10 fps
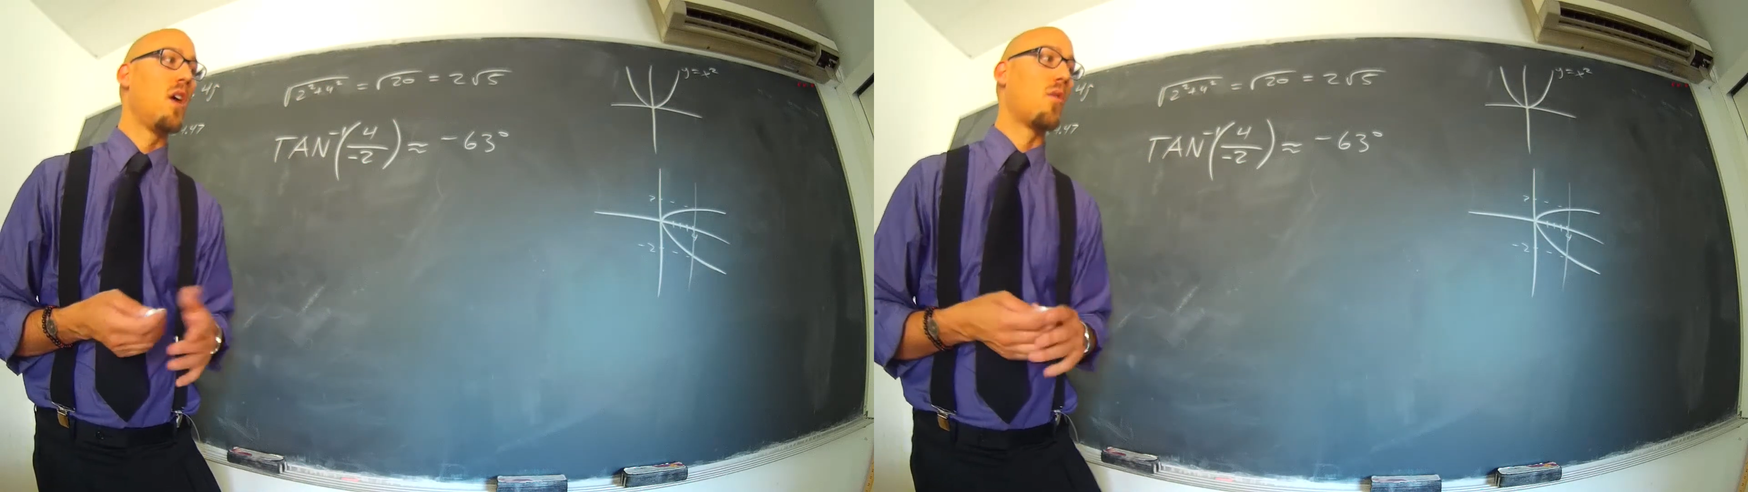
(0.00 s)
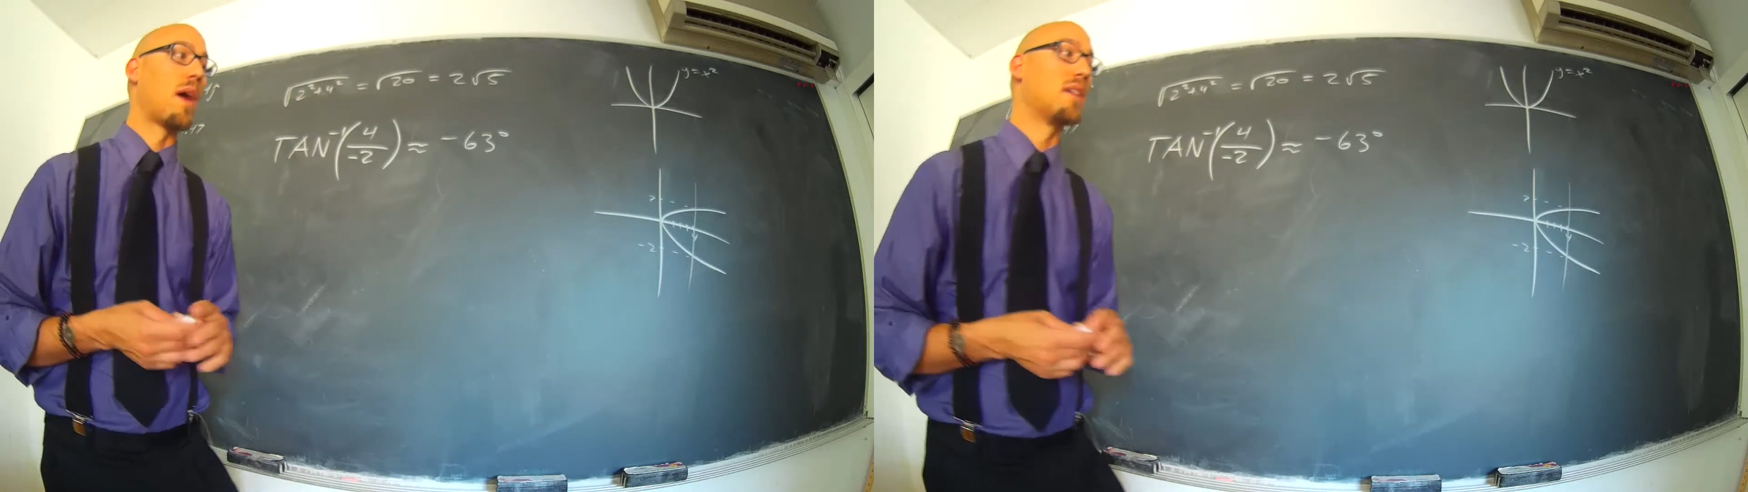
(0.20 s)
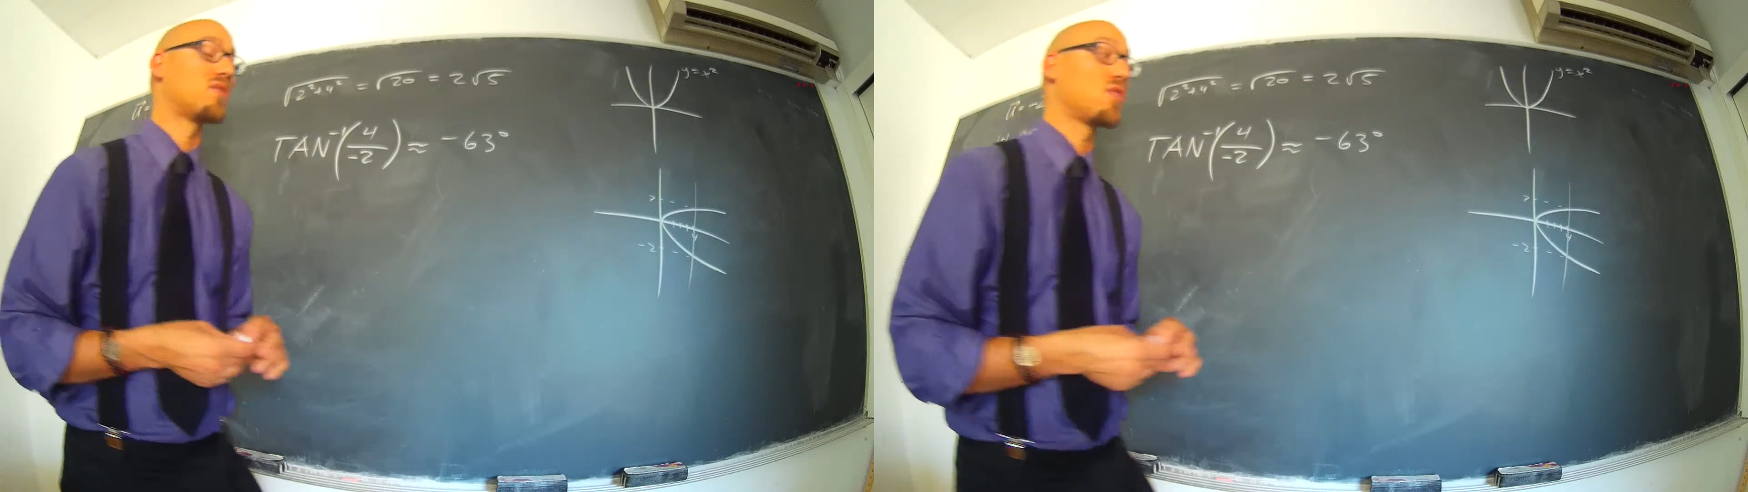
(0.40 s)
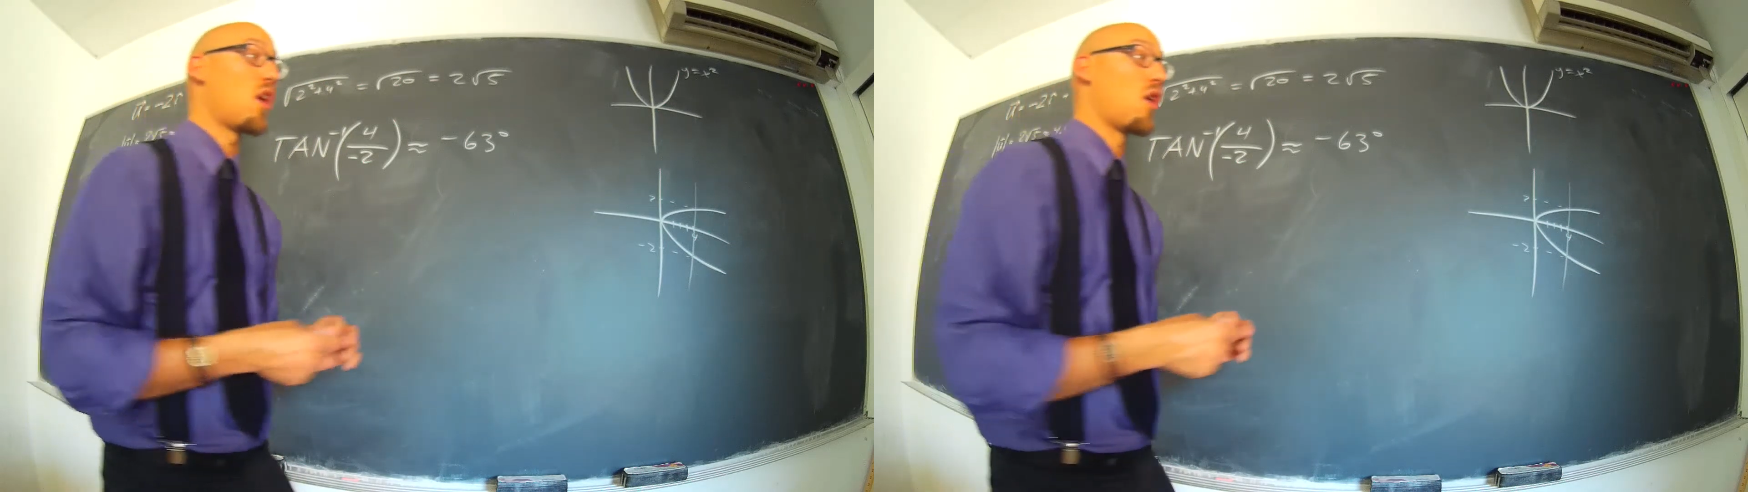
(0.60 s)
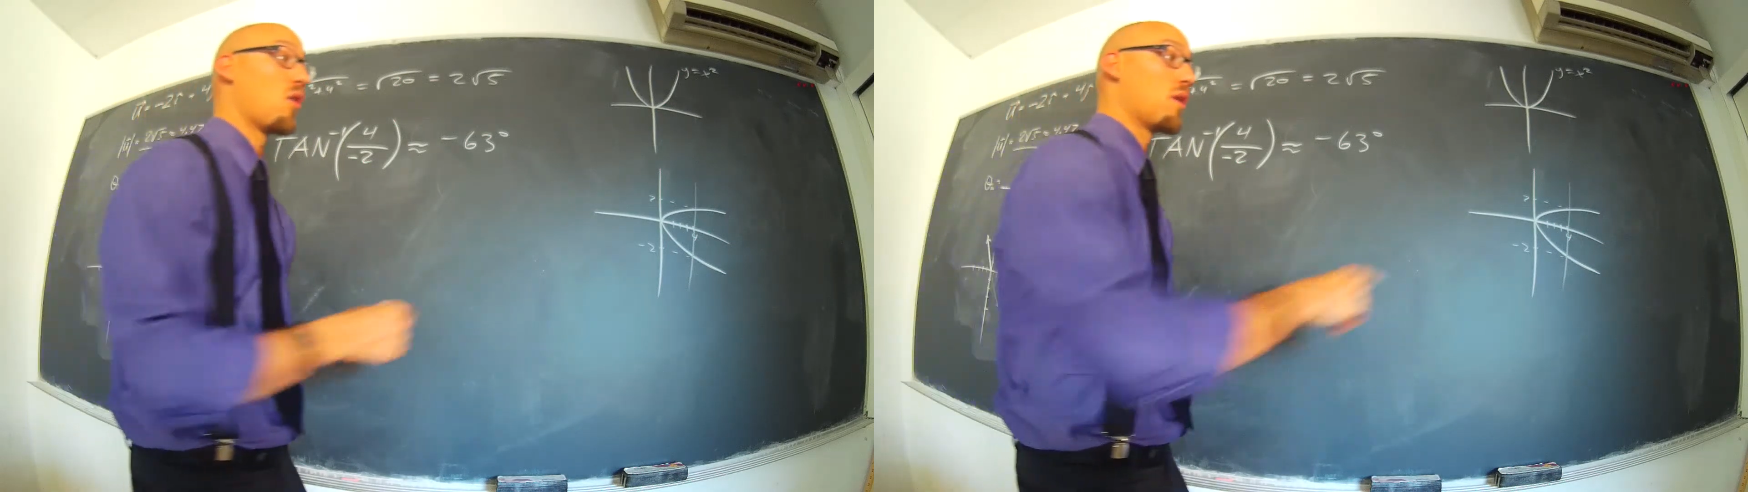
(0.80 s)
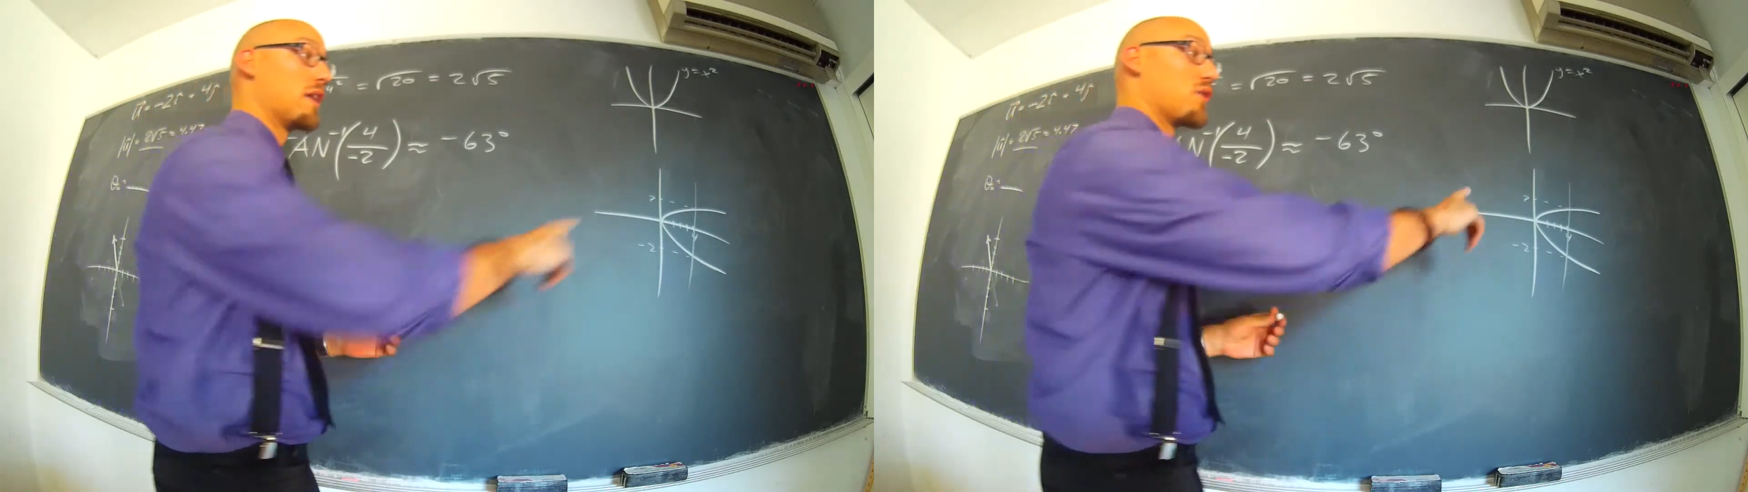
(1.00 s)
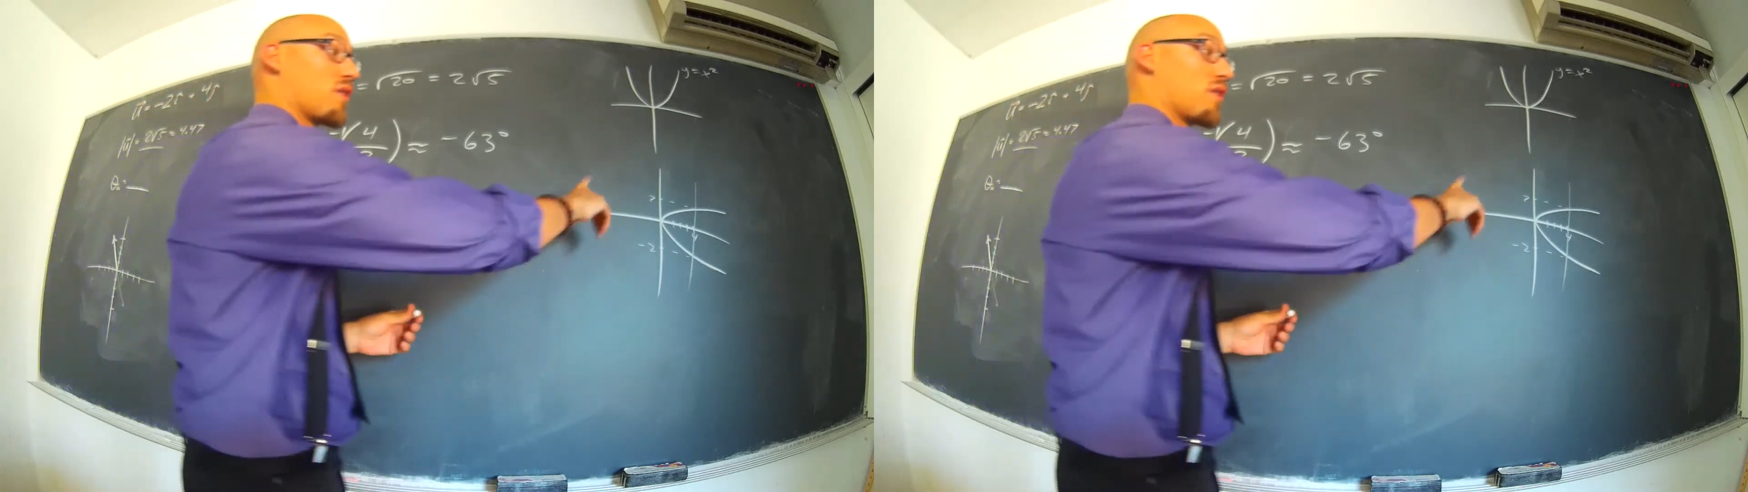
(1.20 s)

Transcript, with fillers: Right? So, in order